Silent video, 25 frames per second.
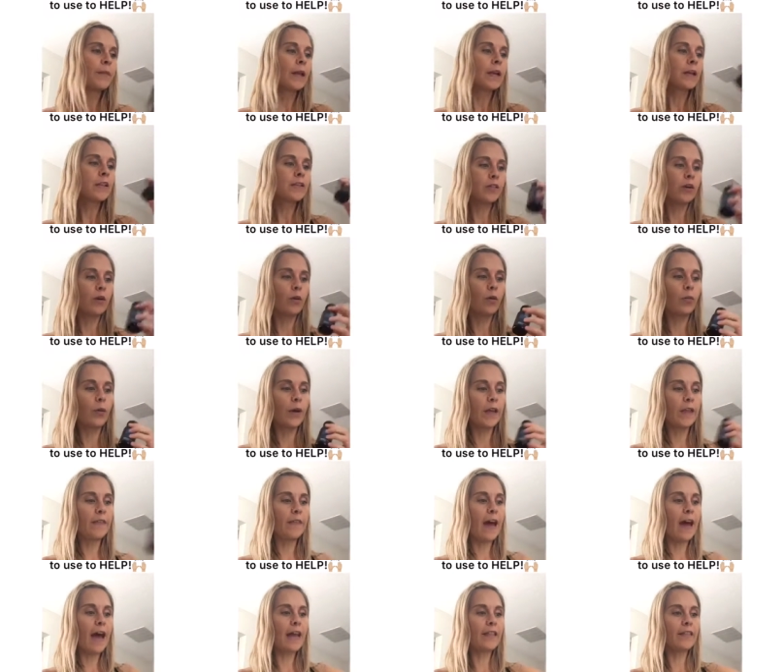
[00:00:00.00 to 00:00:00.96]
So
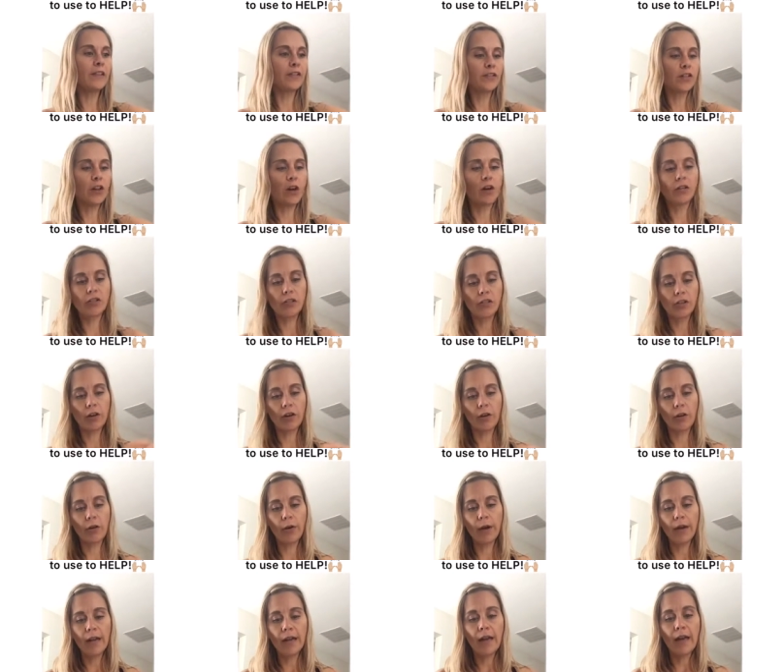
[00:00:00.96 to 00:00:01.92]
with that, there's
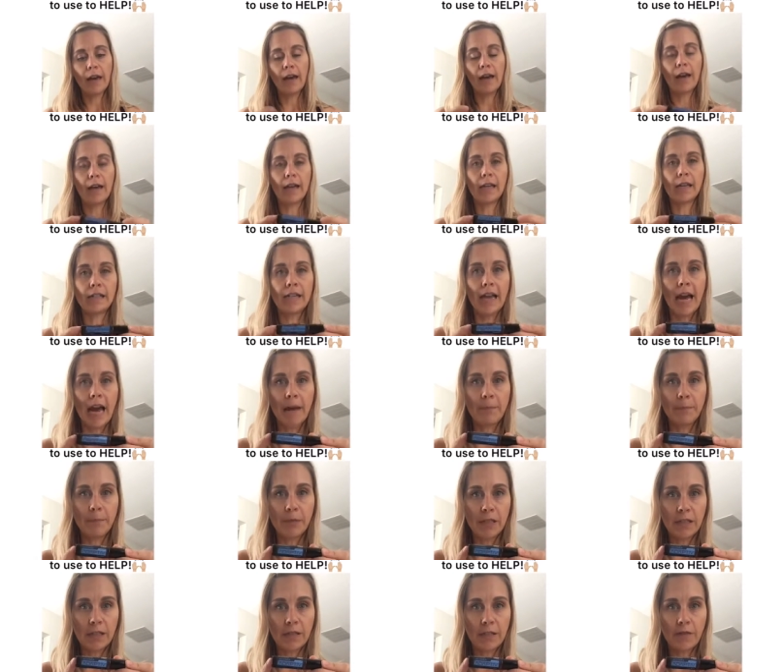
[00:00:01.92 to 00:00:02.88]
also an
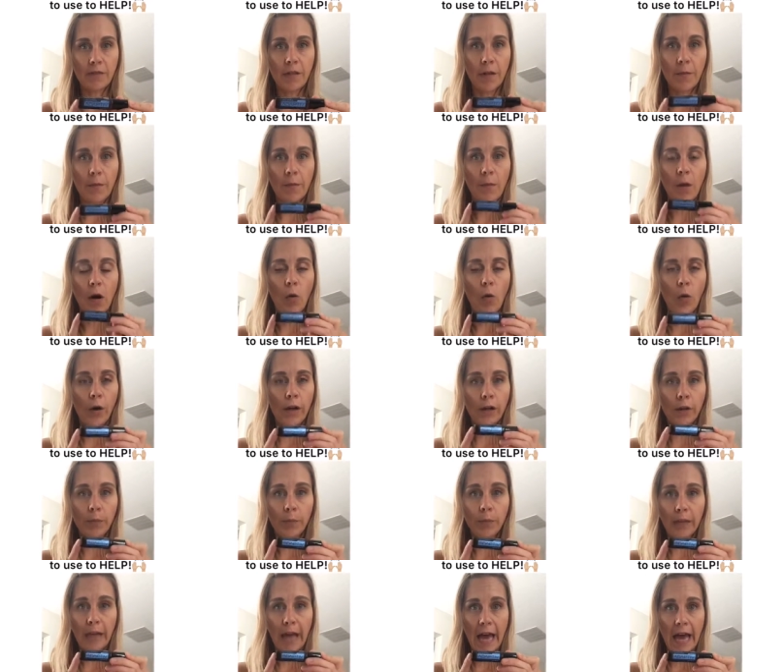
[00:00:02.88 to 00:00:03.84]
adaptive oil
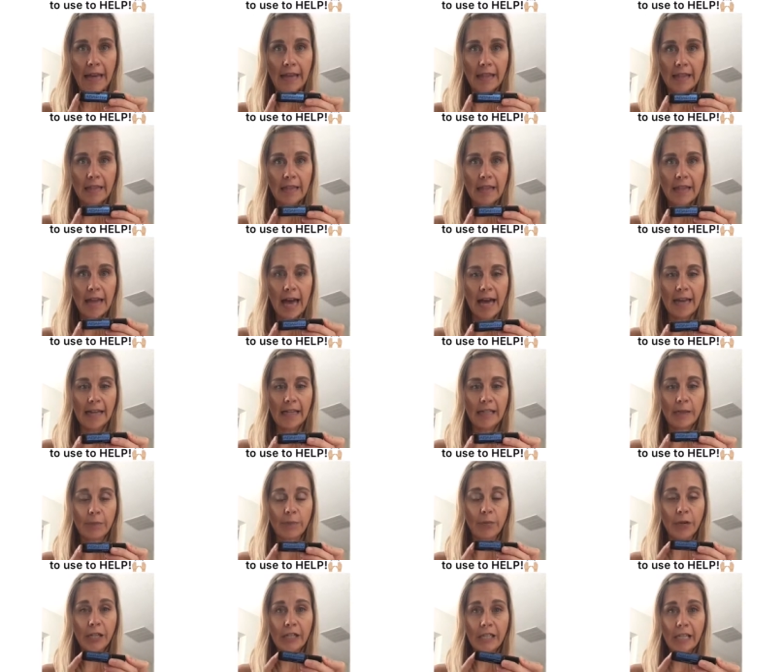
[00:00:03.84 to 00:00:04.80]
blend that is
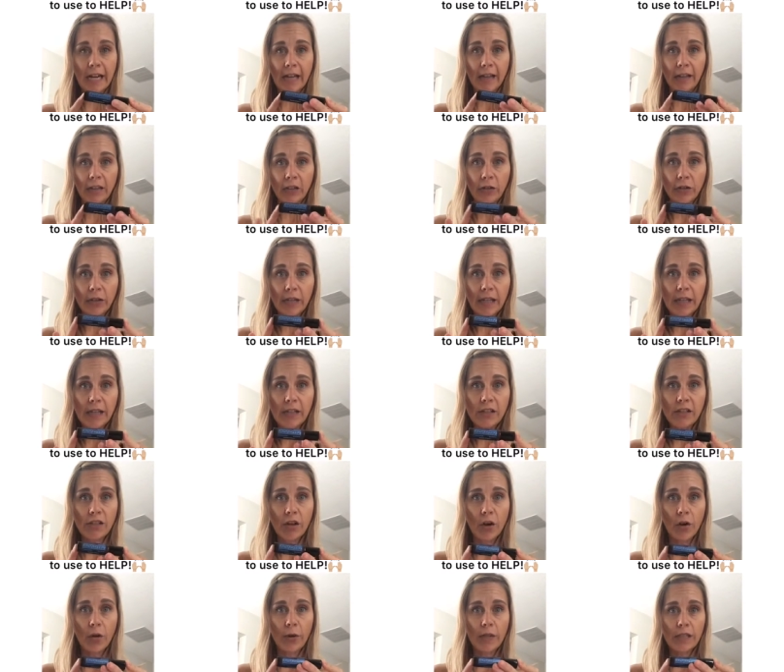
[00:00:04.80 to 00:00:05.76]
pre-diluted,
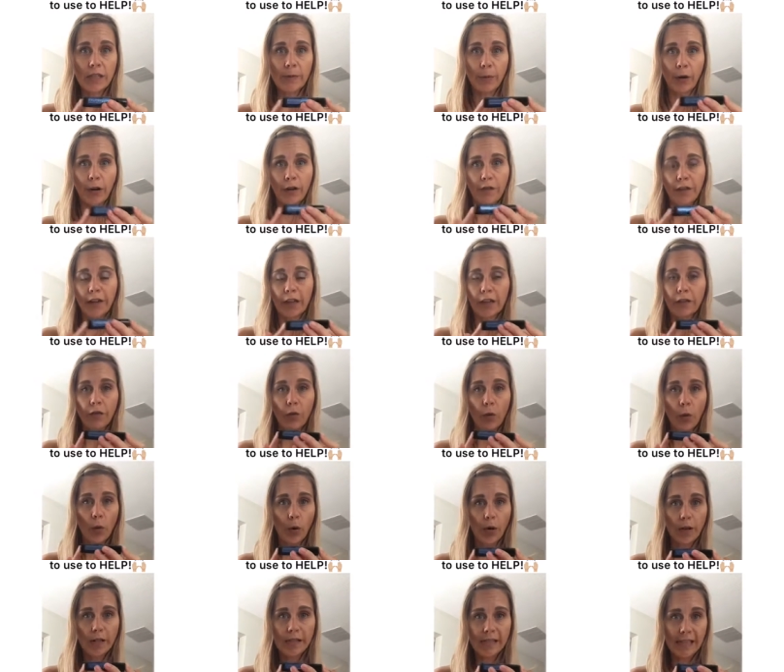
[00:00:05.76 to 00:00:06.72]
so it's perfect
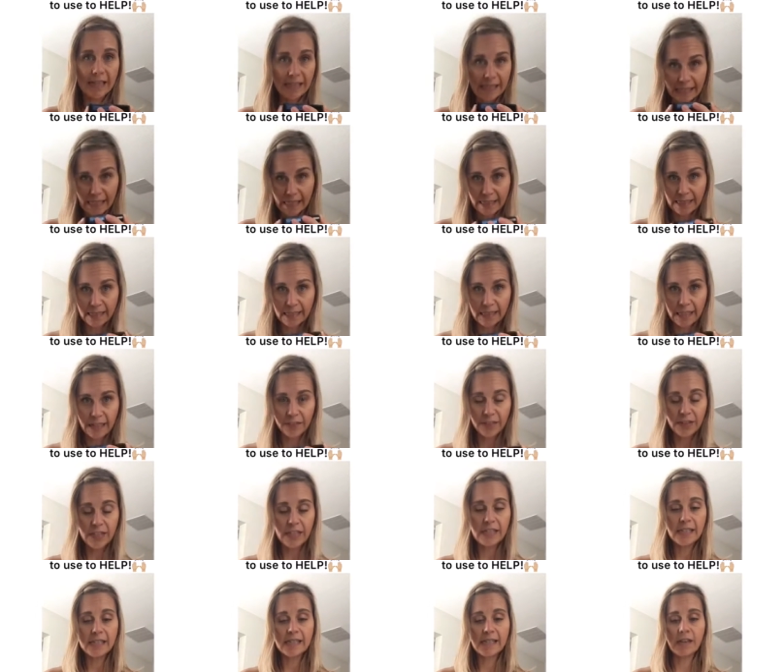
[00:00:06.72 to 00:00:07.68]
for skin
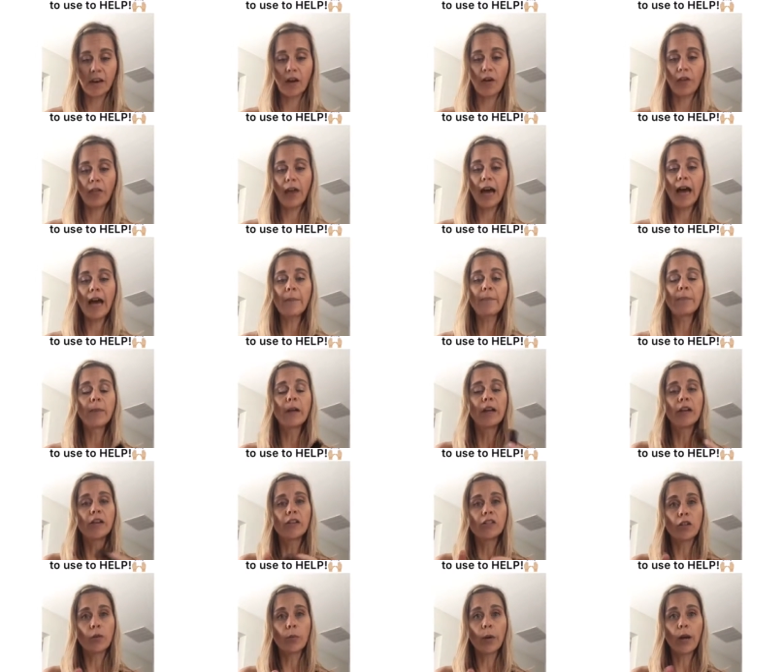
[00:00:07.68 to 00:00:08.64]
sensitivities and all that.
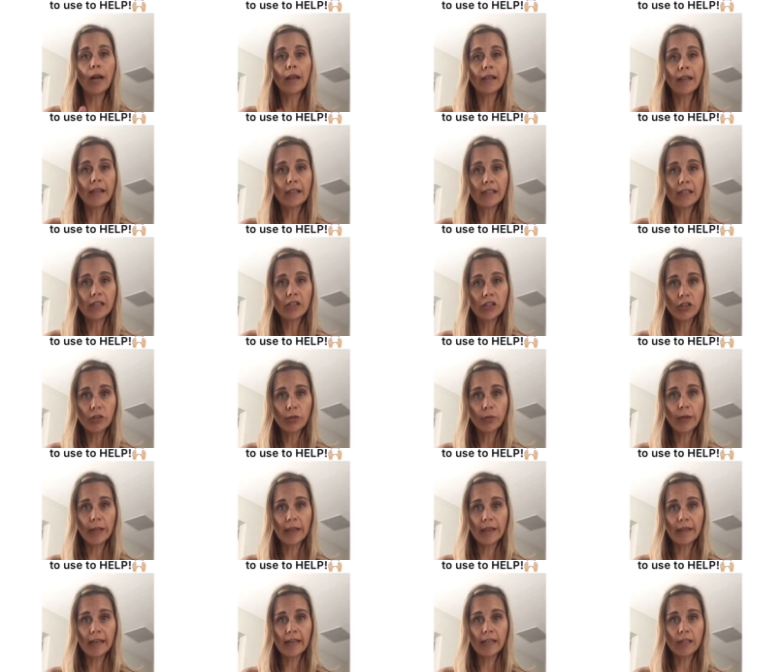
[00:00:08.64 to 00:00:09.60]
So what I like to do
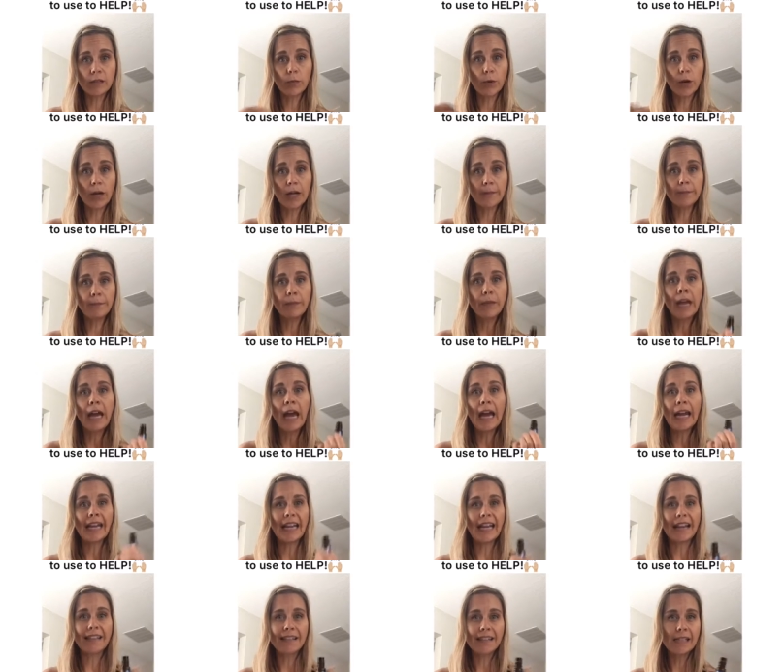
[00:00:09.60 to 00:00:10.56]
with this one, and
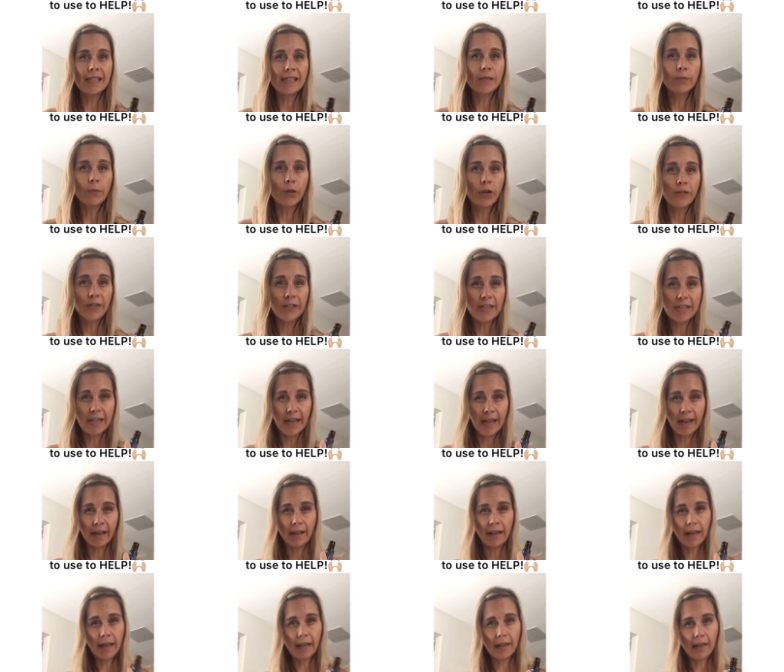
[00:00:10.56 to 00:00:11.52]
again, this is more of a
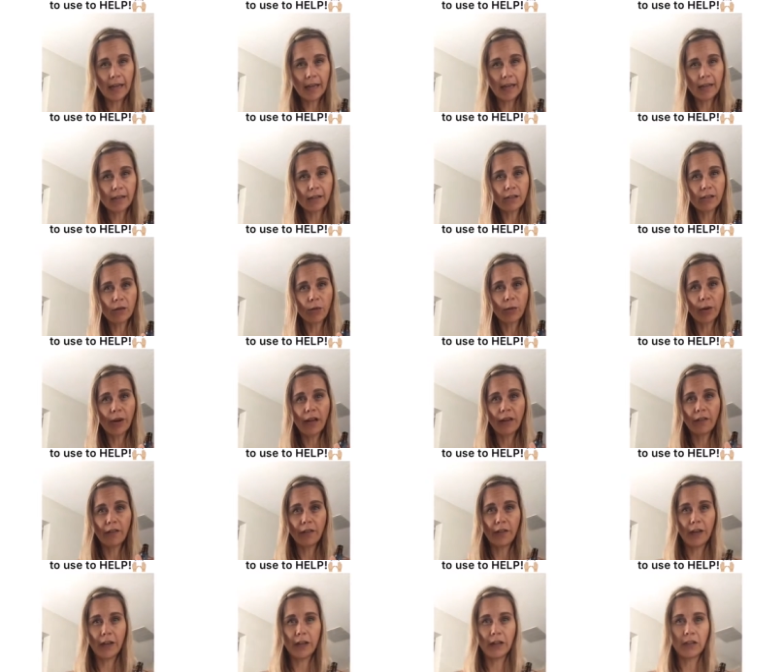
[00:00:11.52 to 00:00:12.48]
daily thing, so when I
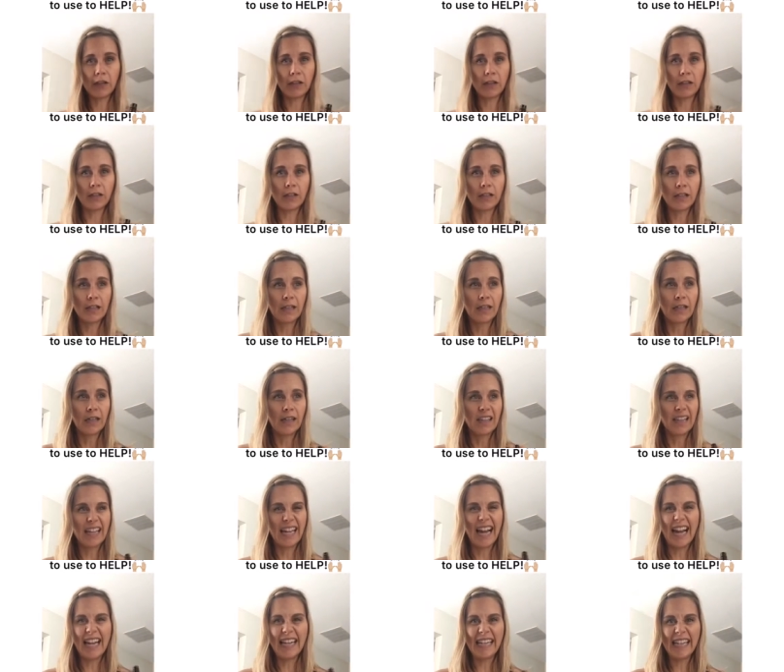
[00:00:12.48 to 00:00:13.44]
feel
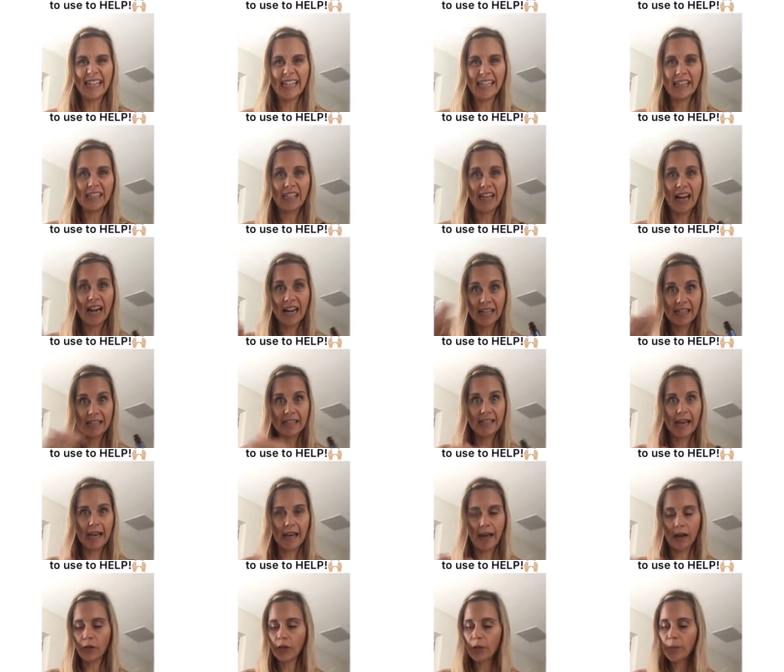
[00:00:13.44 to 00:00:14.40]
like I need to kind of
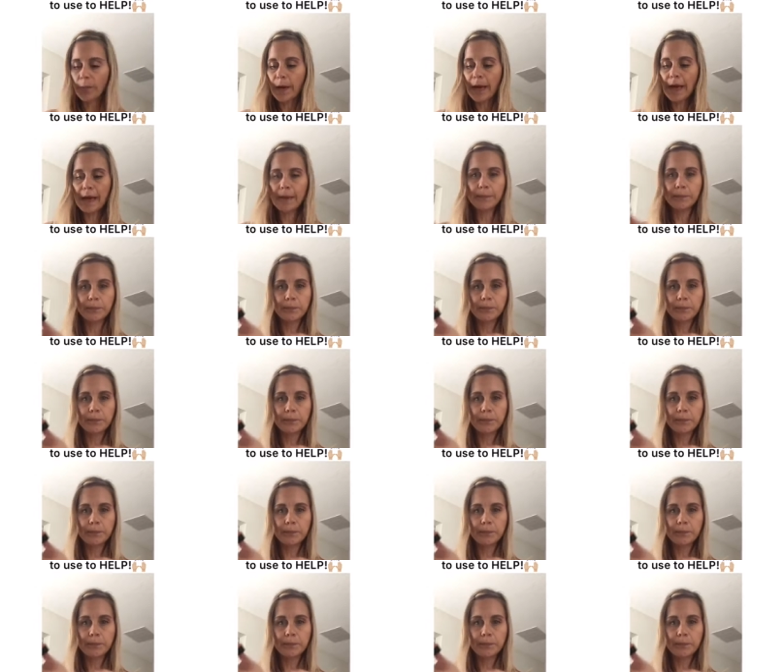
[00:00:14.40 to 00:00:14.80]
zen out a bit,